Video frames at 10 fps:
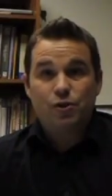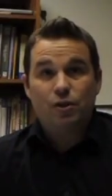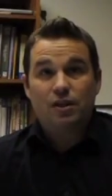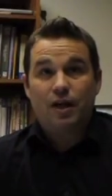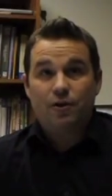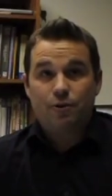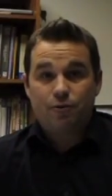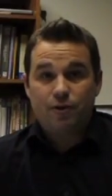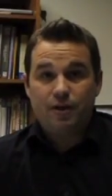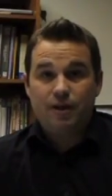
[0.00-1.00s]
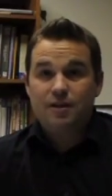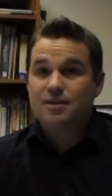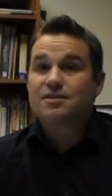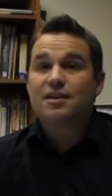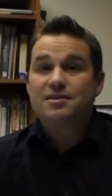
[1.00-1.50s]
to the Leiter-3,
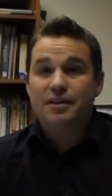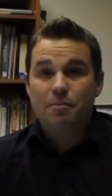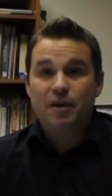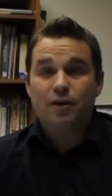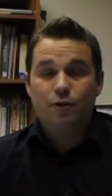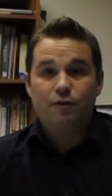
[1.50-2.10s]
discussing many new